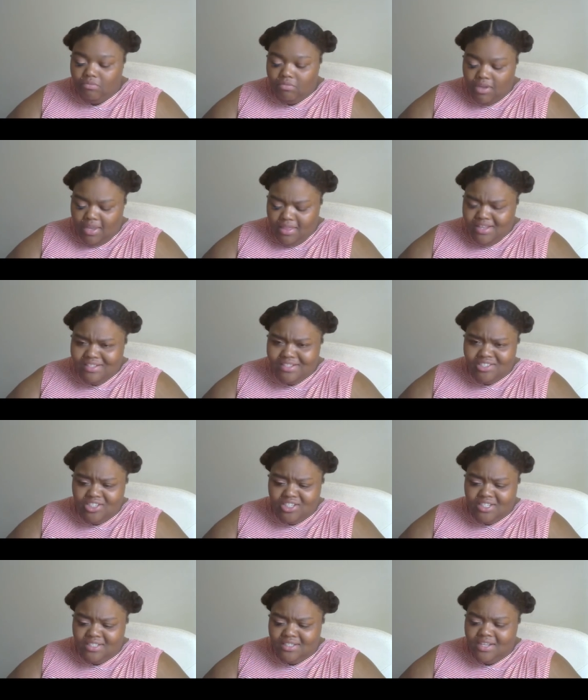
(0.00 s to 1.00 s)
And this is
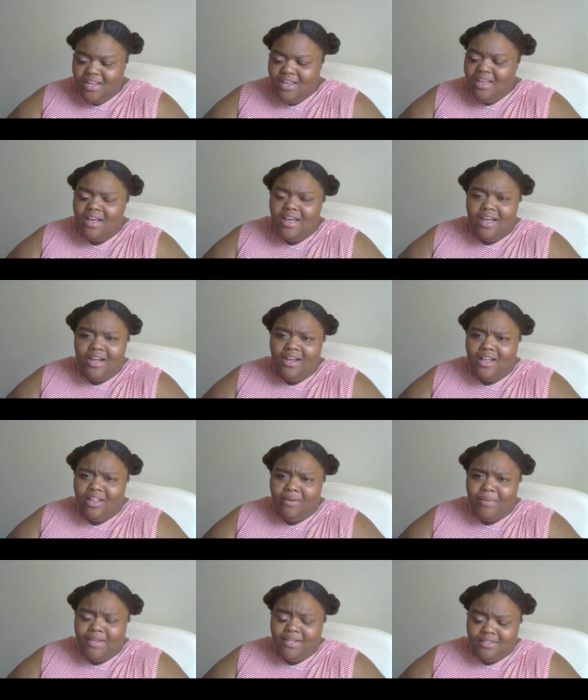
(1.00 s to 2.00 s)
just a color
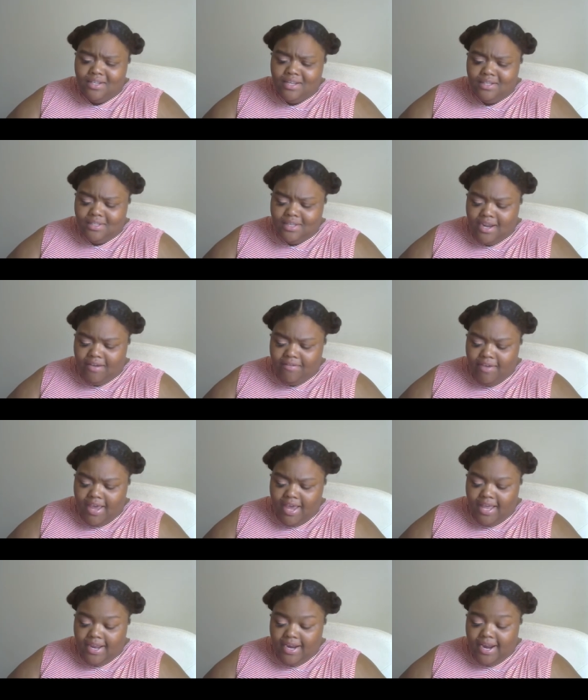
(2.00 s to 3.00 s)
mix thing that I've
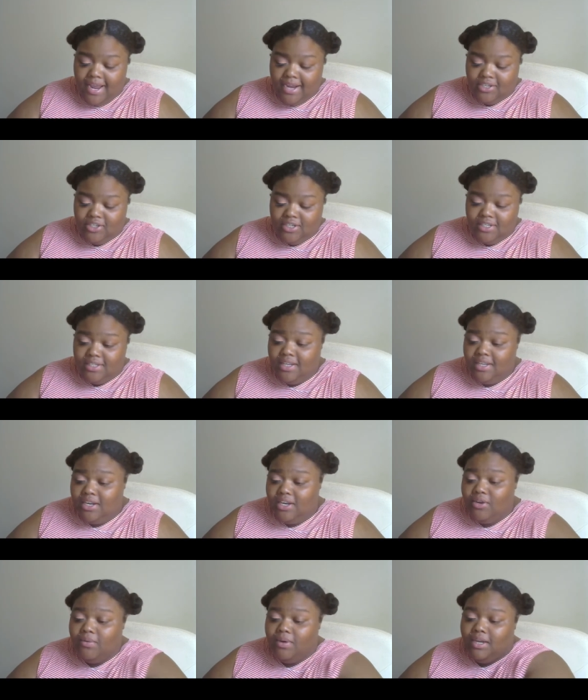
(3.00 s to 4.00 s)
had. And I actually need to get a
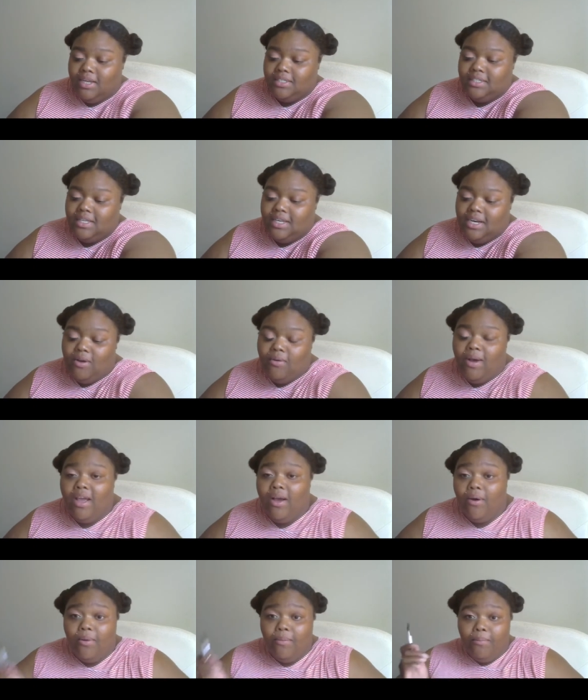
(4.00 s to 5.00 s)
new one because it's getting quite old.